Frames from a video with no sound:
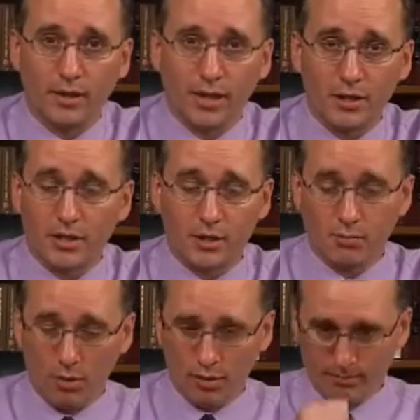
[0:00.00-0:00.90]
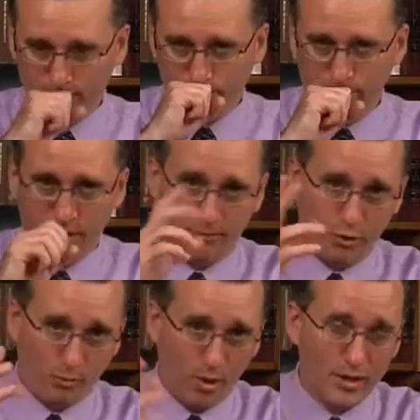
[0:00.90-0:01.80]
as a part of
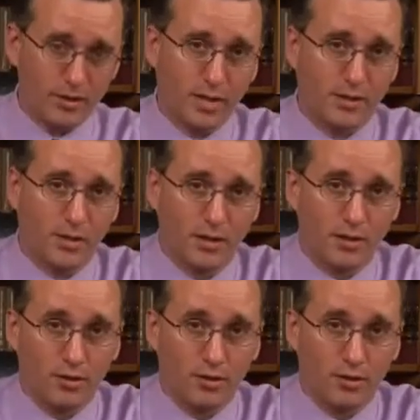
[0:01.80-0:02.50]
your process,